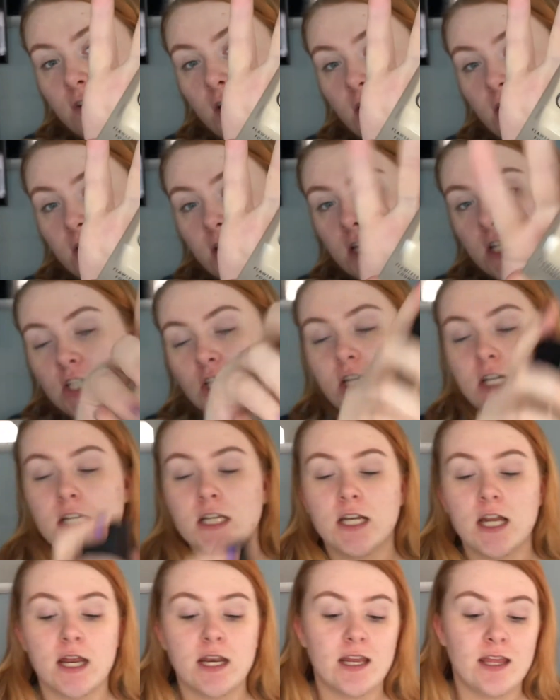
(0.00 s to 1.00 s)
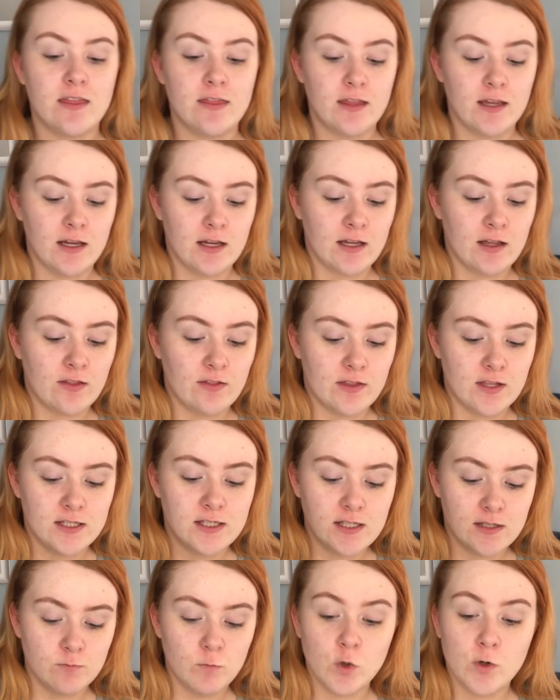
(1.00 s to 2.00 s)
Foundation, and I think
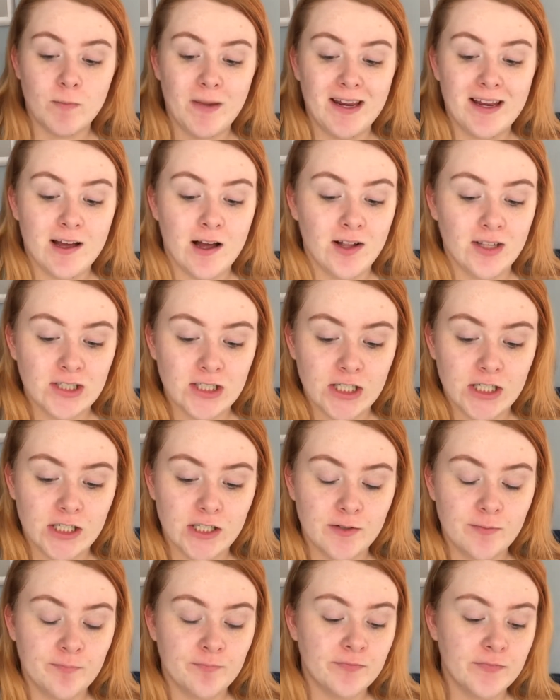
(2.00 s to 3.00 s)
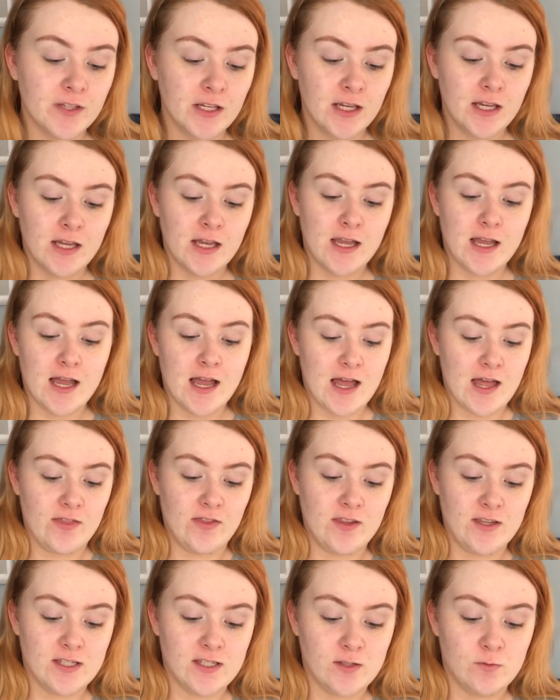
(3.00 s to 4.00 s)
this is more my colour.
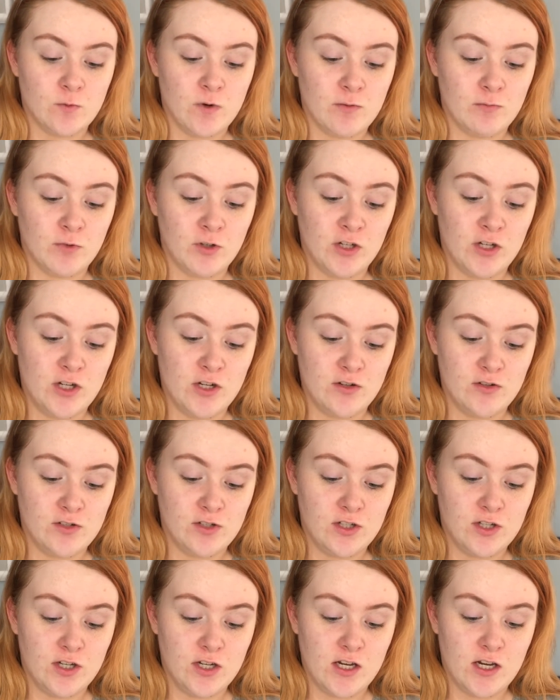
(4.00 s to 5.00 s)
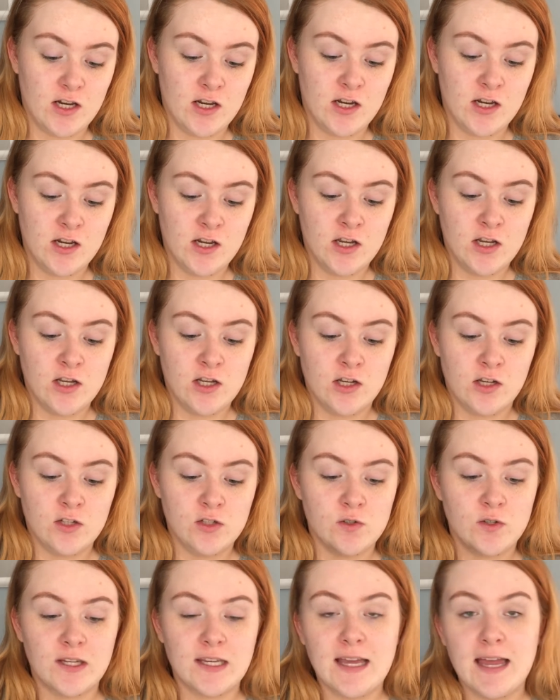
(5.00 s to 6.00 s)
And this is what I'm going to use today.
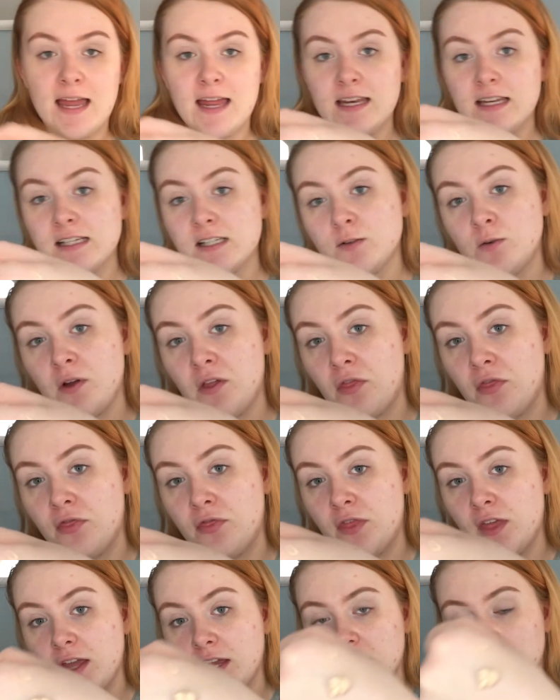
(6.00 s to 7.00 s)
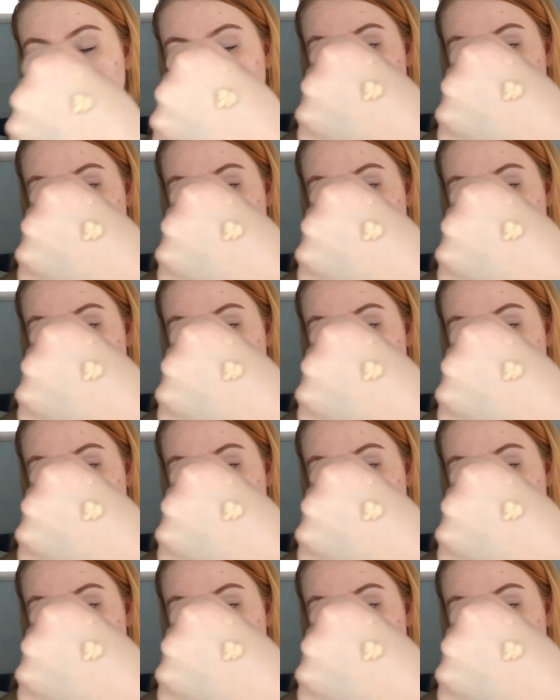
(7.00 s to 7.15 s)
So again, it's quite thick